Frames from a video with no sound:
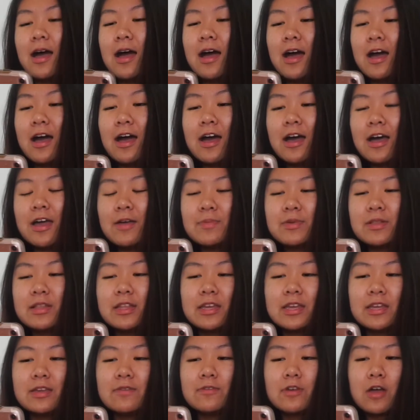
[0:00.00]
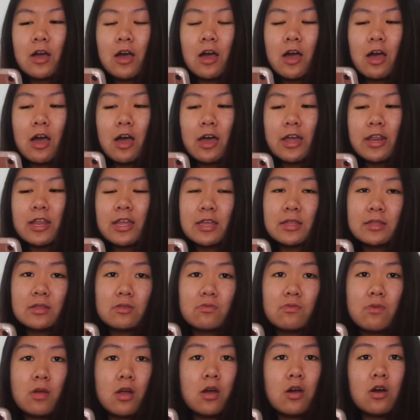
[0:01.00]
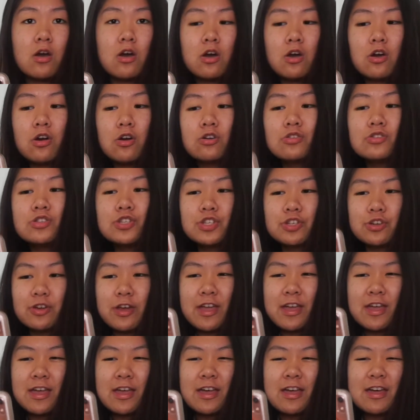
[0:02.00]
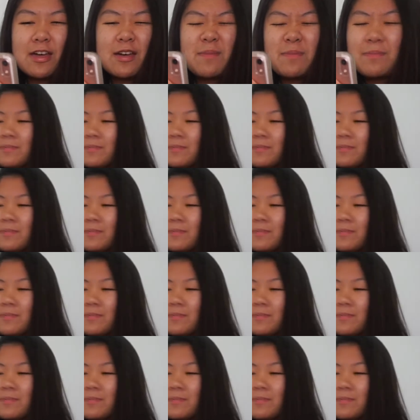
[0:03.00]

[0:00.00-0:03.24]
I believe God is a road trip.